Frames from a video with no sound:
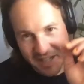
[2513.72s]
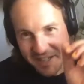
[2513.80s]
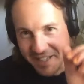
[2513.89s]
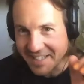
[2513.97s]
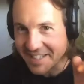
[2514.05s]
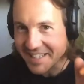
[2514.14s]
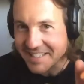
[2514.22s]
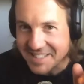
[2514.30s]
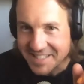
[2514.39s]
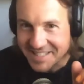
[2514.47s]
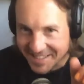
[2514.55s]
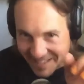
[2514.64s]
In in
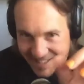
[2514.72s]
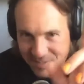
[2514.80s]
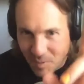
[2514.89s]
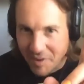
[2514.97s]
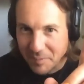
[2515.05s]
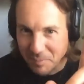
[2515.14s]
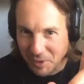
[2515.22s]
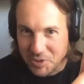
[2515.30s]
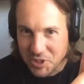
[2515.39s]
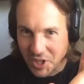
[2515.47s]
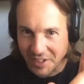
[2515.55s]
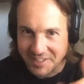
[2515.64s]
his he's wearing a
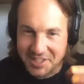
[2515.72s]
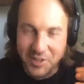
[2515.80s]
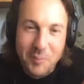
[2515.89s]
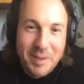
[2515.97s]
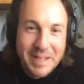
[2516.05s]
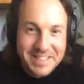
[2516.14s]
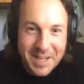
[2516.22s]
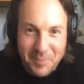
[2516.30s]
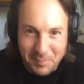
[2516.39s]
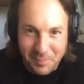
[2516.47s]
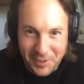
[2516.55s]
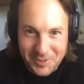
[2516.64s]
blue shirt, so he picks
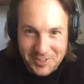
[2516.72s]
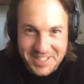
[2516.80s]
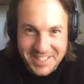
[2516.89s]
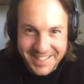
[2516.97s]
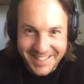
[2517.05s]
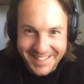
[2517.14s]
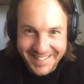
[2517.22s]
up the blues.